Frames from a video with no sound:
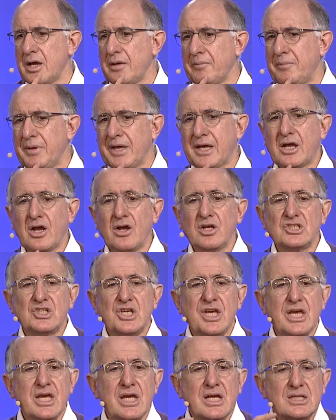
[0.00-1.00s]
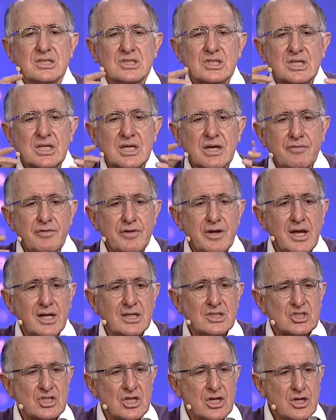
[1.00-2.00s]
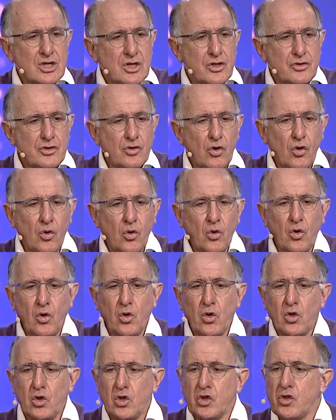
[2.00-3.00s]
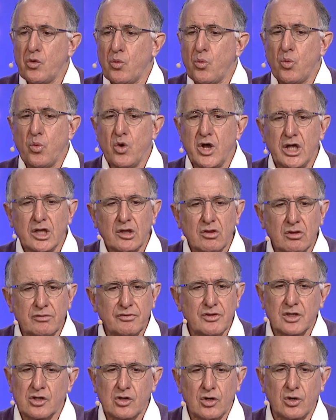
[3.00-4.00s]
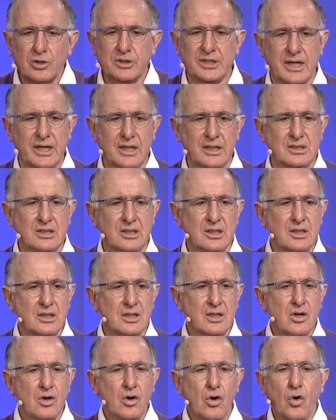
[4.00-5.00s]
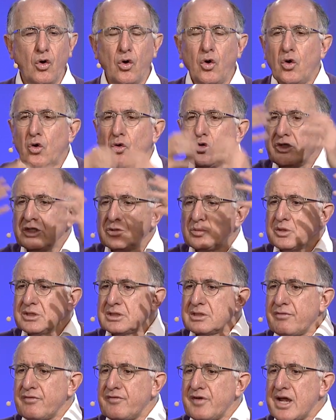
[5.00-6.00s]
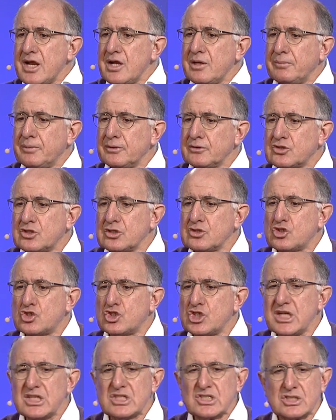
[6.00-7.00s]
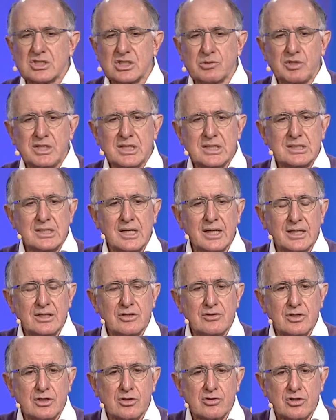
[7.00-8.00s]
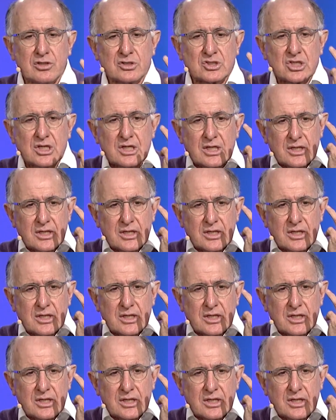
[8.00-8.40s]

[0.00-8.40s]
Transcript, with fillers: Because he has given us all the worth of the Godhead all that was available to Jesus when he died on the cross,